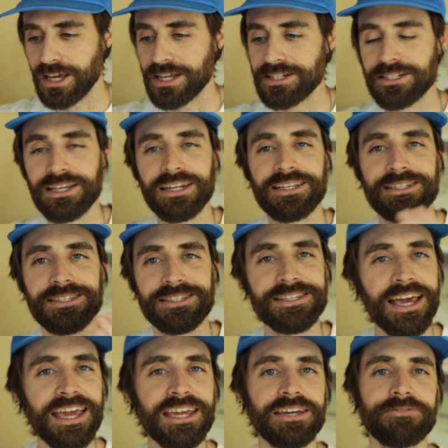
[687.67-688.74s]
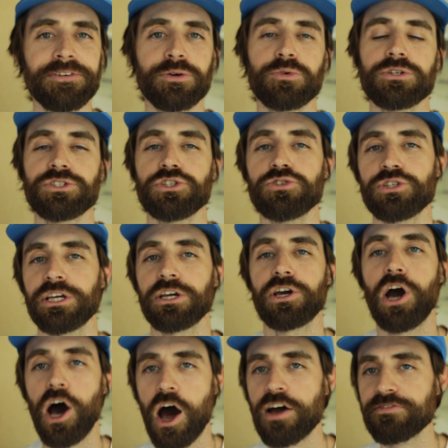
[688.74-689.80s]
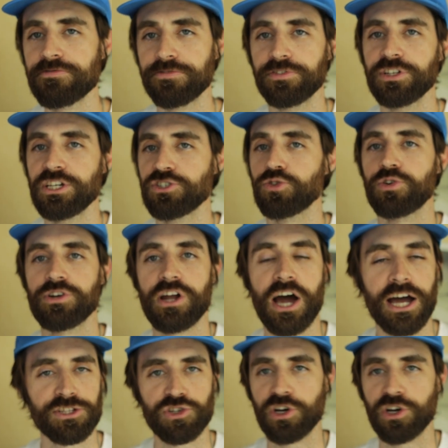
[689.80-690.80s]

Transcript: it didn't say if it was using cotton fleece or not.